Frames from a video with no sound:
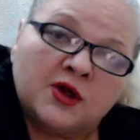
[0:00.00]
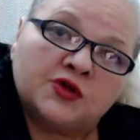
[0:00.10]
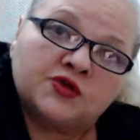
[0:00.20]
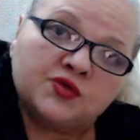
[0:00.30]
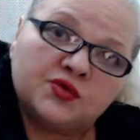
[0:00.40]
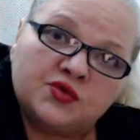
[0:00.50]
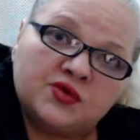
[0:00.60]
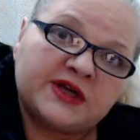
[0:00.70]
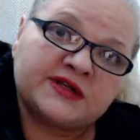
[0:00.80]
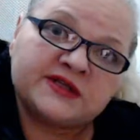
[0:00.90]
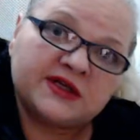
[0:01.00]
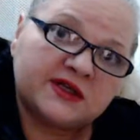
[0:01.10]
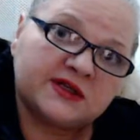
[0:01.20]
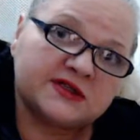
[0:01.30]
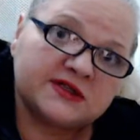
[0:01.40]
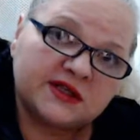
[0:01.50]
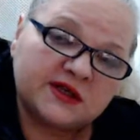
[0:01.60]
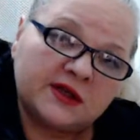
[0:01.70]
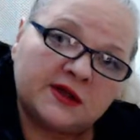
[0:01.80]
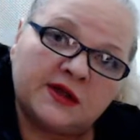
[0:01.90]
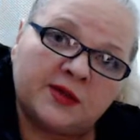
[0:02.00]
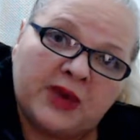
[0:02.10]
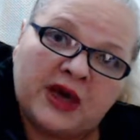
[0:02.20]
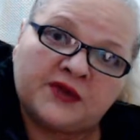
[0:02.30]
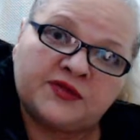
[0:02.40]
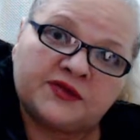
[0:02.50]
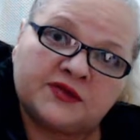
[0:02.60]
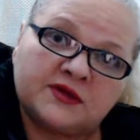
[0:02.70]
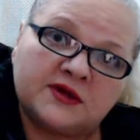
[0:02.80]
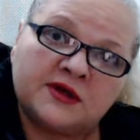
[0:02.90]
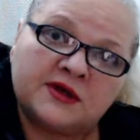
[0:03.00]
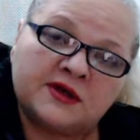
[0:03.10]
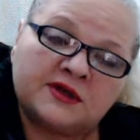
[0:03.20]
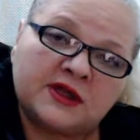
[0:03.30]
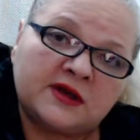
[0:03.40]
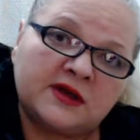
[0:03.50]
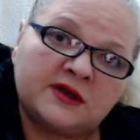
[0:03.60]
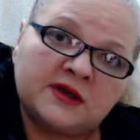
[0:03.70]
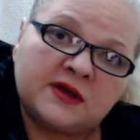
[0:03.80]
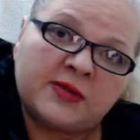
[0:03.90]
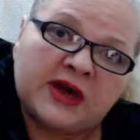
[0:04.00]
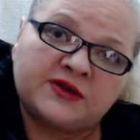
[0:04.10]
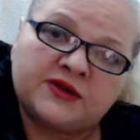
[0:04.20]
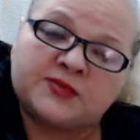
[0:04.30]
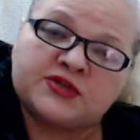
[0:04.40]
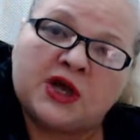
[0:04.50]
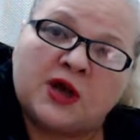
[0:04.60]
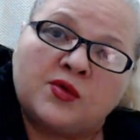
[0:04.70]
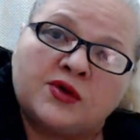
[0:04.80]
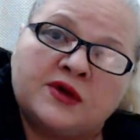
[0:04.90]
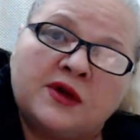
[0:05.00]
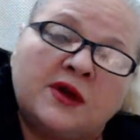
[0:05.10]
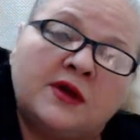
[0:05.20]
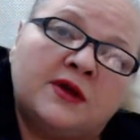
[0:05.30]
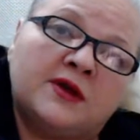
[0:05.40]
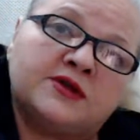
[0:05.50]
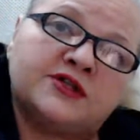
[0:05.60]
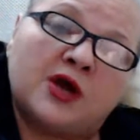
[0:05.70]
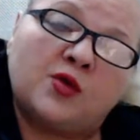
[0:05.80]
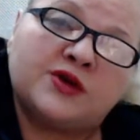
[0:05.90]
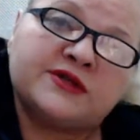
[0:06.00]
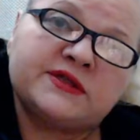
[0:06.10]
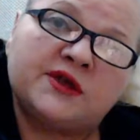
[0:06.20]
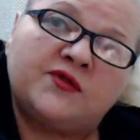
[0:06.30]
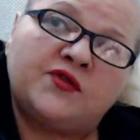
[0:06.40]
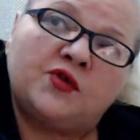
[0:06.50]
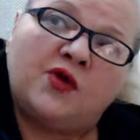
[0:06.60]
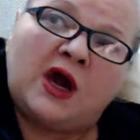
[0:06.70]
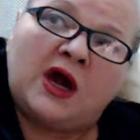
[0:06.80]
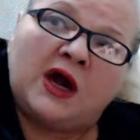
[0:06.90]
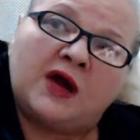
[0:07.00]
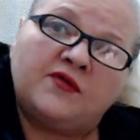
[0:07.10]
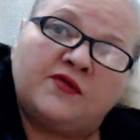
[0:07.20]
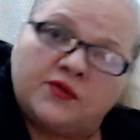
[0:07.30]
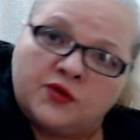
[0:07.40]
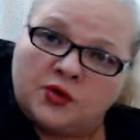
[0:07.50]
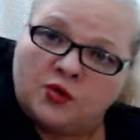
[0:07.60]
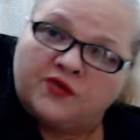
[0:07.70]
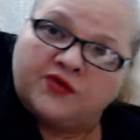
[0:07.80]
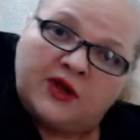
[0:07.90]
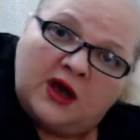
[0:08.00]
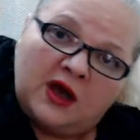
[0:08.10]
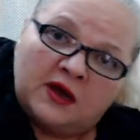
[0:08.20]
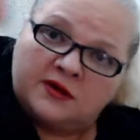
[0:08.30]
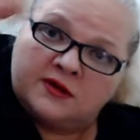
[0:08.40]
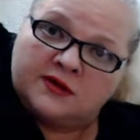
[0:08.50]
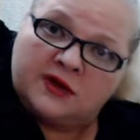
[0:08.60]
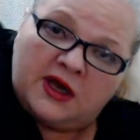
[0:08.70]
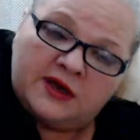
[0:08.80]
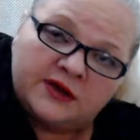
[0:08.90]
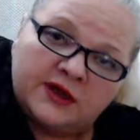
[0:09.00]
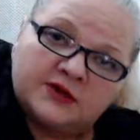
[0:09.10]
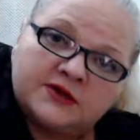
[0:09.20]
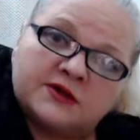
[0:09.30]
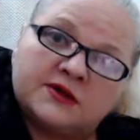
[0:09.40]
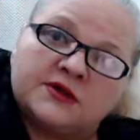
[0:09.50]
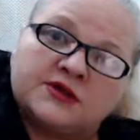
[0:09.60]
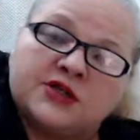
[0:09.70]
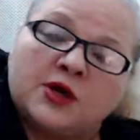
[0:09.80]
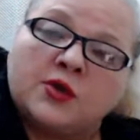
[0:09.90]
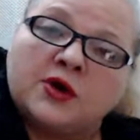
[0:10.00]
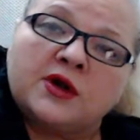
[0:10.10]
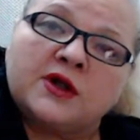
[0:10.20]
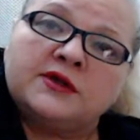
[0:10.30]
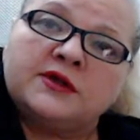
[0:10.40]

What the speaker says: Do sit in the bath, in the bathtub showers if you have, you know, with the handheld shower head.